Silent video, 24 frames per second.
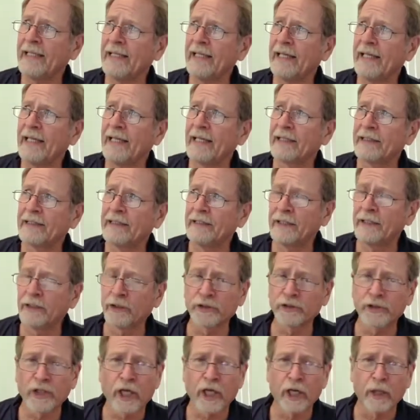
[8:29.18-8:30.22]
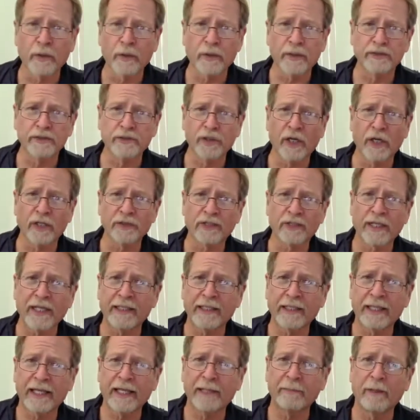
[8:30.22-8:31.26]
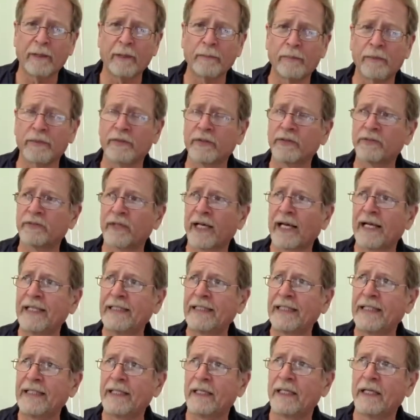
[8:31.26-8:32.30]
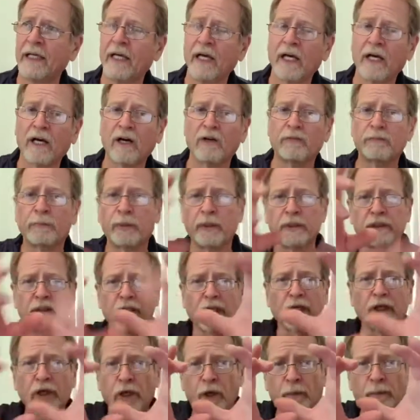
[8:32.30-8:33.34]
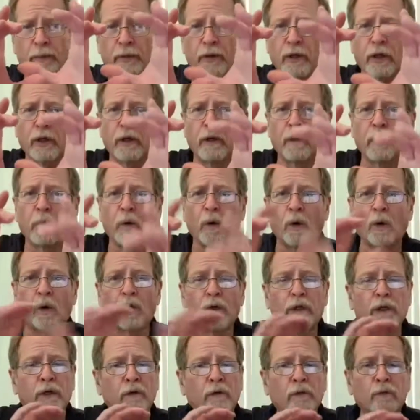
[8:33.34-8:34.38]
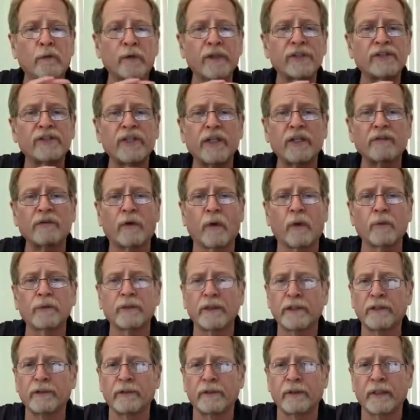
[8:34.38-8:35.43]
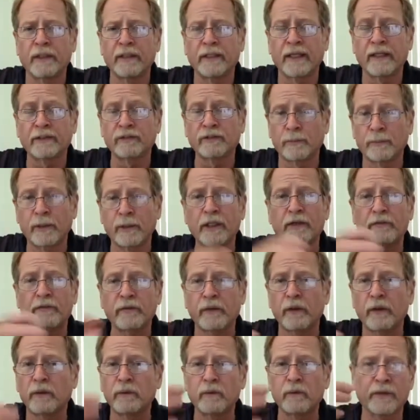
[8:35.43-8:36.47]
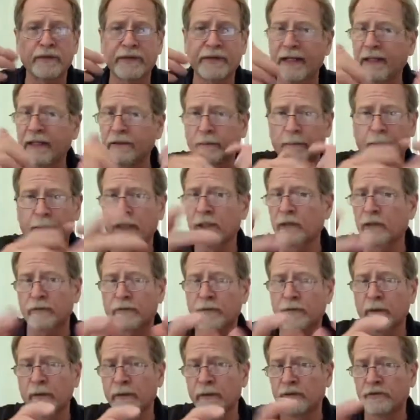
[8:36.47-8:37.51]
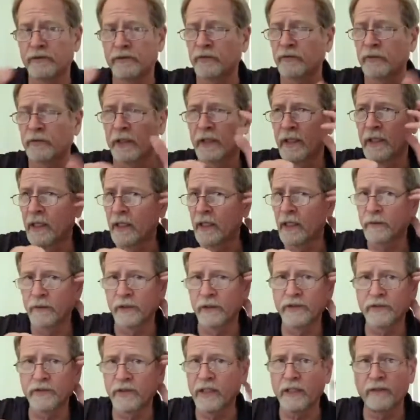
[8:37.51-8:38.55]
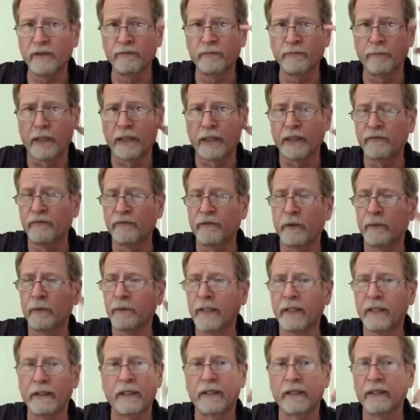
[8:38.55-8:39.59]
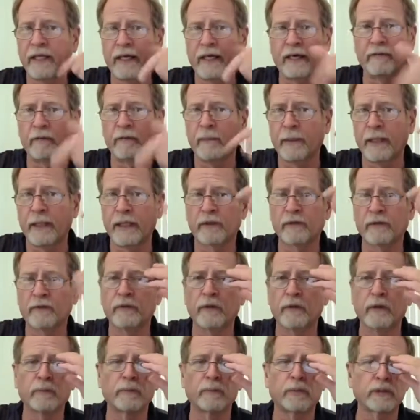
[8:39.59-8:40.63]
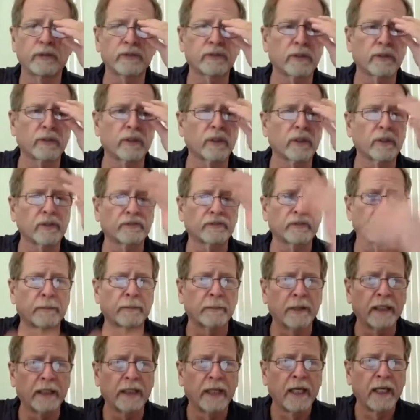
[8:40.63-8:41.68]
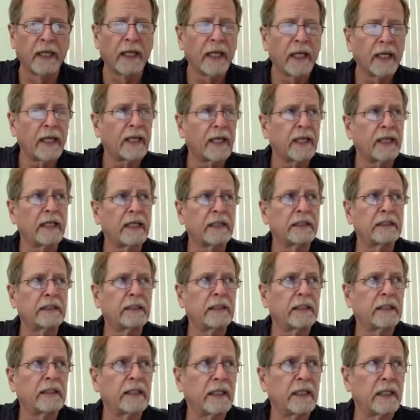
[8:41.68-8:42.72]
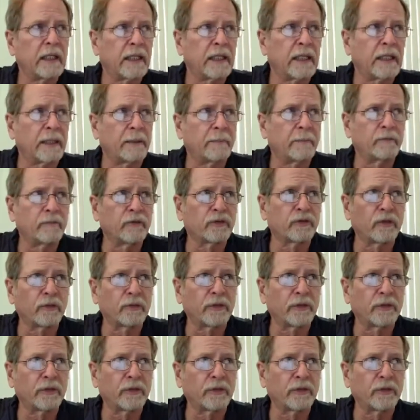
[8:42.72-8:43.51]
years ago, Josh kind of came up with this idea of putting a GoPro on a receive-only unit. That's a buddy phone without the microphone. It's just a received buddy phone. It doesn't have a microphone push-to-talk assembly. And so